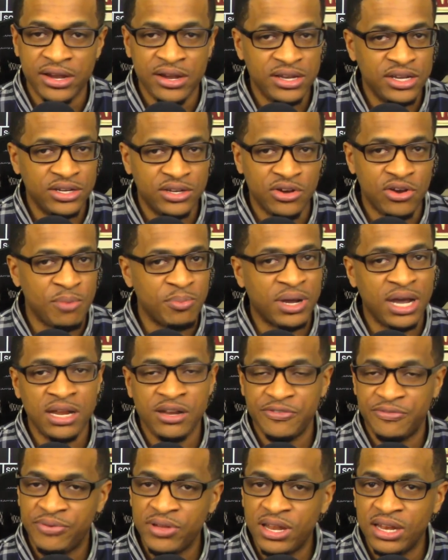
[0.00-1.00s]
You know, I'm kind
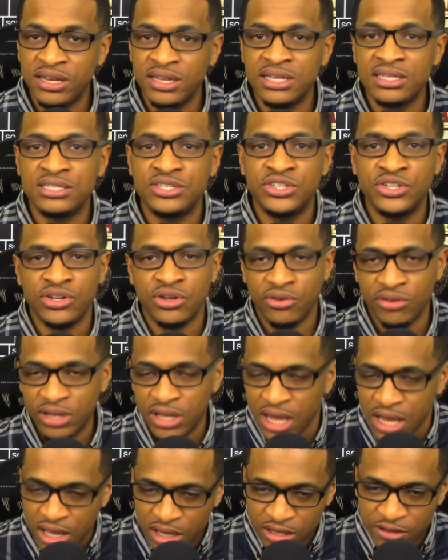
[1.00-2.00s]
of feeling this. You know,
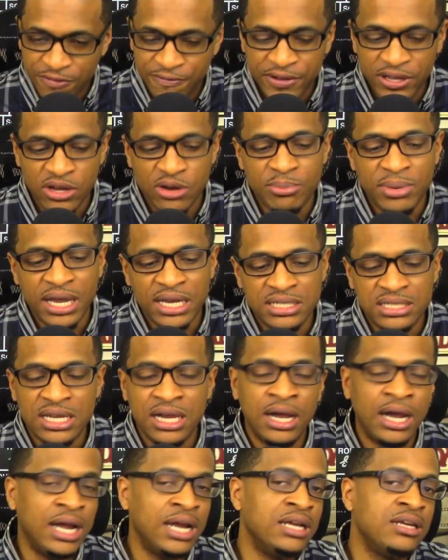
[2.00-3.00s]
the film has
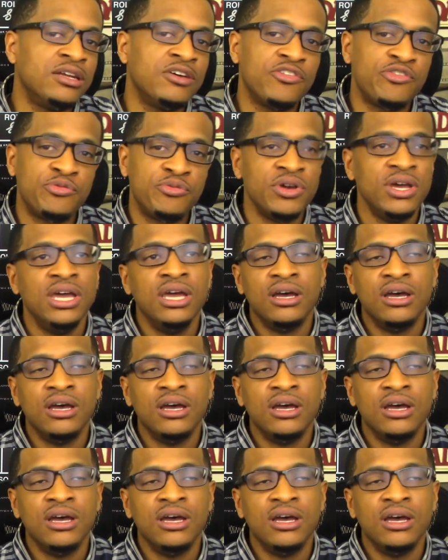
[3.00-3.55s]
kind of